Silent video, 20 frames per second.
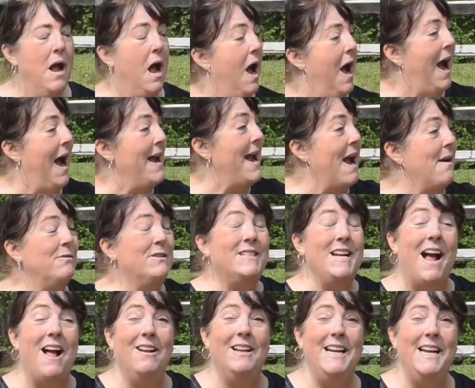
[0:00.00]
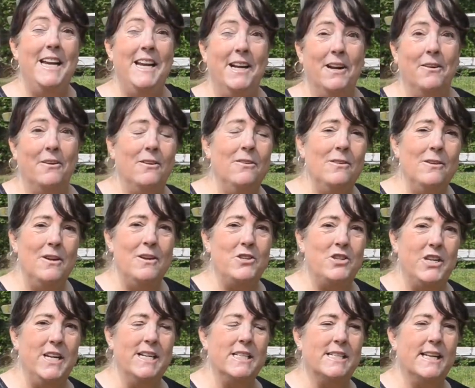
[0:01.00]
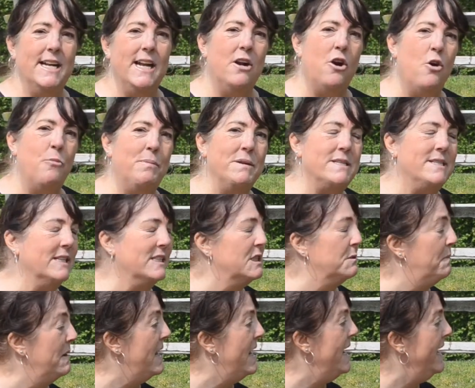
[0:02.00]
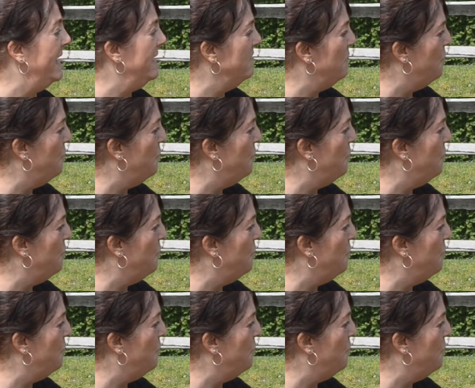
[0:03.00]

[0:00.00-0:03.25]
I have Sally here. She is going to help us explain